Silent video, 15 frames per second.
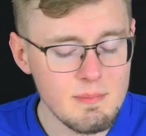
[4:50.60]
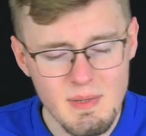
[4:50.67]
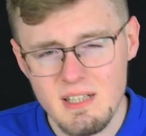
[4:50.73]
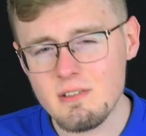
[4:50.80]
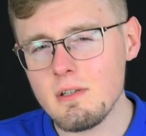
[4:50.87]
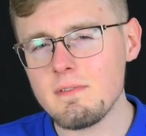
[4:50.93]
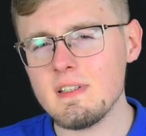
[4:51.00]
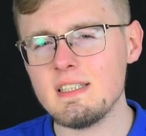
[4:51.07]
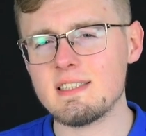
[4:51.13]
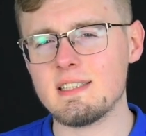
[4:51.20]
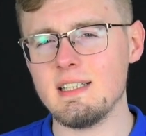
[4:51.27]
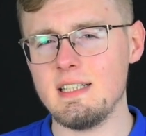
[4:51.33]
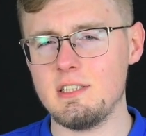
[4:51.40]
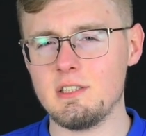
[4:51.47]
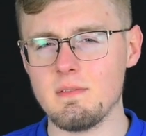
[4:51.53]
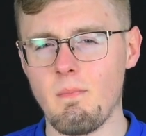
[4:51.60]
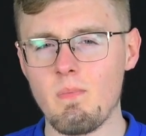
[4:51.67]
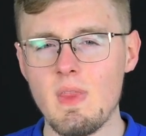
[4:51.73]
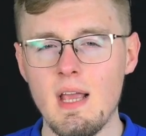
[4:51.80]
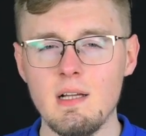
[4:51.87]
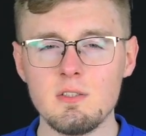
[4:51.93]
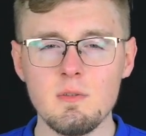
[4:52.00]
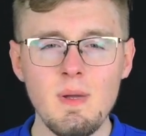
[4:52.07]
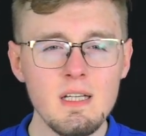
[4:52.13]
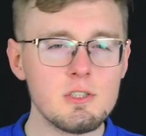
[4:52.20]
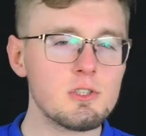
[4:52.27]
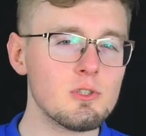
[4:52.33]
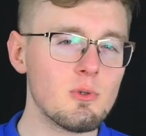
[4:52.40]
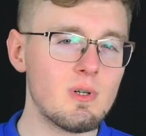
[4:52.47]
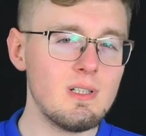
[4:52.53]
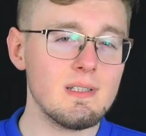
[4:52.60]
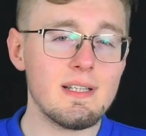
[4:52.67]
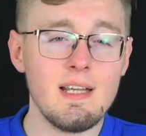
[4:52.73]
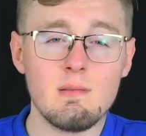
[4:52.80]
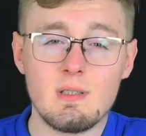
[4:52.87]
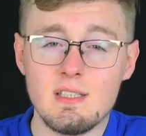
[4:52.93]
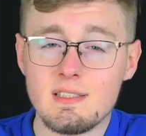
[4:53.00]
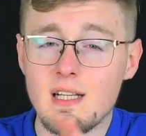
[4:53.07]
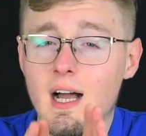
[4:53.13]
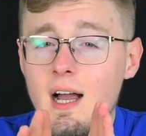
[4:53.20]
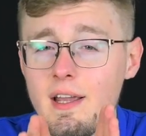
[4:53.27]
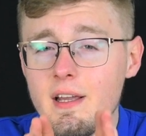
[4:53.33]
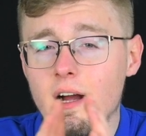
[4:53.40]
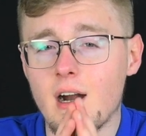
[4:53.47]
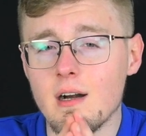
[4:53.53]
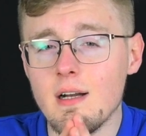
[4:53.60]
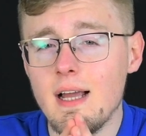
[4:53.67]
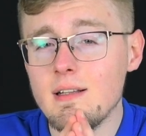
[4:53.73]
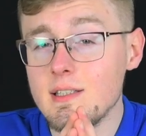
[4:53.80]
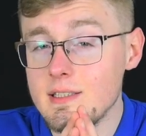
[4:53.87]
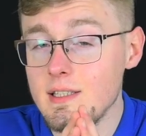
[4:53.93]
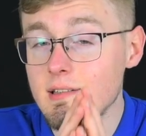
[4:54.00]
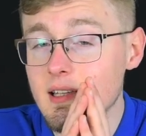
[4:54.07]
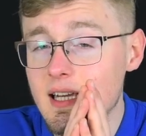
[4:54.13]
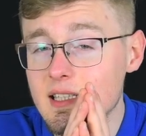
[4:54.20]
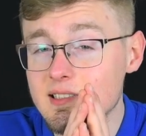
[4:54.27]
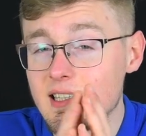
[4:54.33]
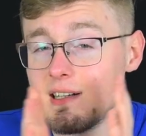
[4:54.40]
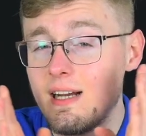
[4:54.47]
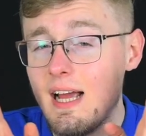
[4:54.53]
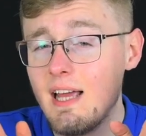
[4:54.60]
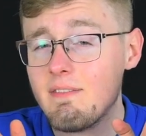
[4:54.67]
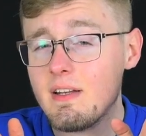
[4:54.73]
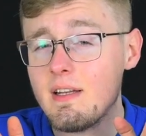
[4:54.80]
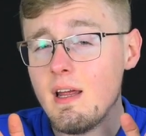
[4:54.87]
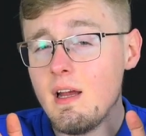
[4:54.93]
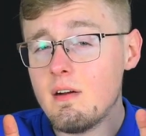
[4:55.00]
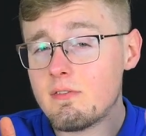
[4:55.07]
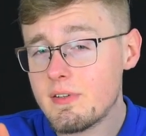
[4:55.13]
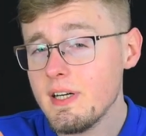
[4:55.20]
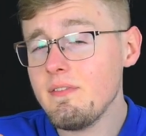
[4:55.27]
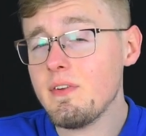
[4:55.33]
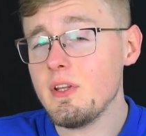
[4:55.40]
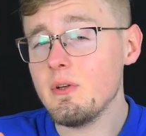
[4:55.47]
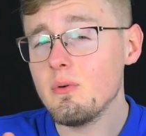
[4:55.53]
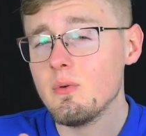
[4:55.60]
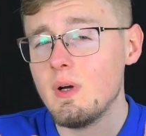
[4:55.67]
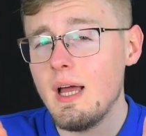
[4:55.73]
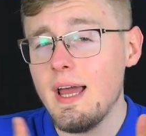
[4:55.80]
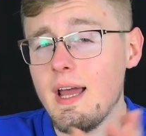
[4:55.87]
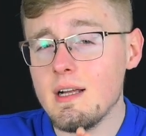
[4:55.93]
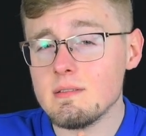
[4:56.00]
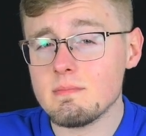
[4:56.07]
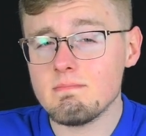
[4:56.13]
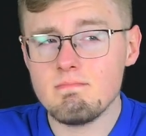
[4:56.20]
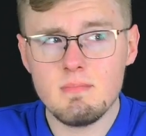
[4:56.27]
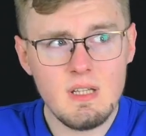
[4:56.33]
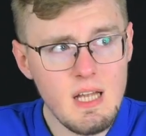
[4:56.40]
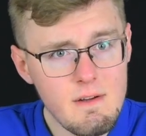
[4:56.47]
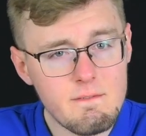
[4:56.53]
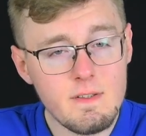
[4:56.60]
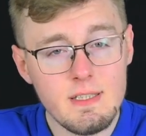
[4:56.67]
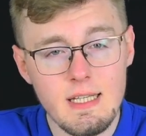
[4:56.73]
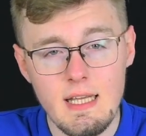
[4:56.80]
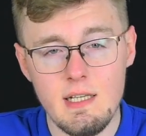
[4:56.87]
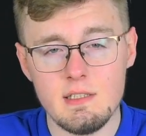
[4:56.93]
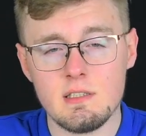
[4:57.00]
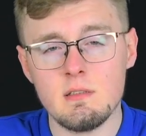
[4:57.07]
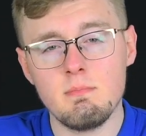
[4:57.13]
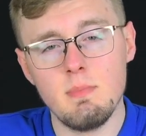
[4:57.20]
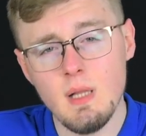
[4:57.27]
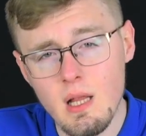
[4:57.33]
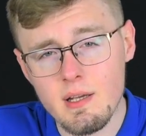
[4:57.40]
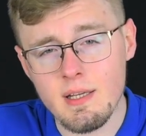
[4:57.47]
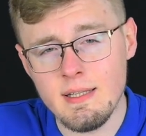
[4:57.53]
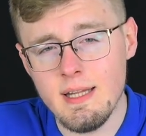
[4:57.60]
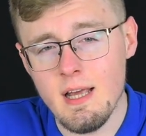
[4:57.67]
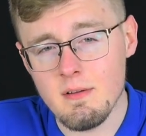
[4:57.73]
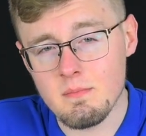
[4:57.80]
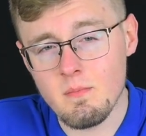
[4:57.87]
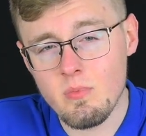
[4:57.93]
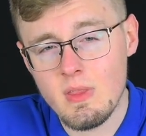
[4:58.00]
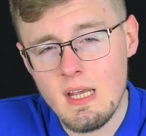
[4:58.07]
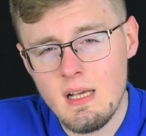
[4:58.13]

The matter of installation. To make sure camera's IR LED lights are having free view and nothing is blocking them.